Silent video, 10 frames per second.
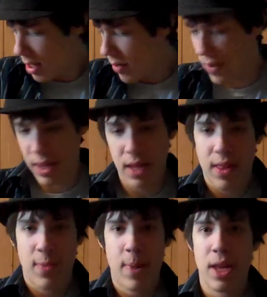if it's like
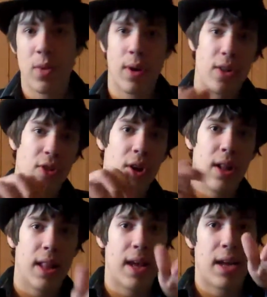this big, you want to
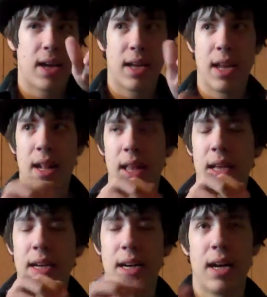turn it like kind of
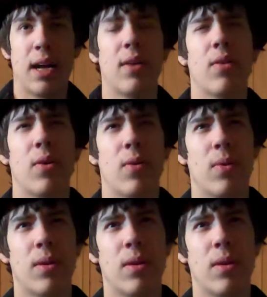like I don't know.